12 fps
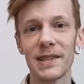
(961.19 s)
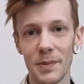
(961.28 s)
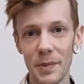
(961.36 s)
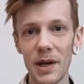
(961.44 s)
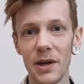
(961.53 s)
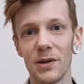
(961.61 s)

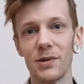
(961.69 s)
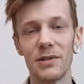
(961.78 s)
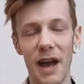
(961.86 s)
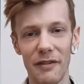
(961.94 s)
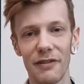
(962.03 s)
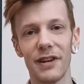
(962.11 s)
appeal
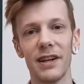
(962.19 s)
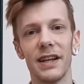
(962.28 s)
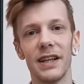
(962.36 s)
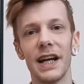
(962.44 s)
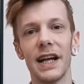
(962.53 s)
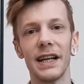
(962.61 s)

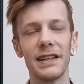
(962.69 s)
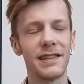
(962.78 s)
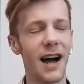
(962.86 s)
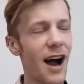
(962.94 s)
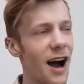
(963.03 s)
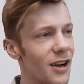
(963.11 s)
definitely. And it's
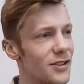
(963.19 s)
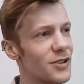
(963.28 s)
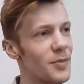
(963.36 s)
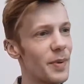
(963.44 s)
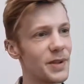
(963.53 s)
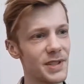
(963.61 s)

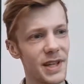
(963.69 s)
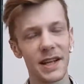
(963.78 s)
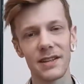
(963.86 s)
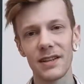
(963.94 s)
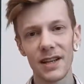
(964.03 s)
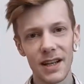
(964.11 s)
100%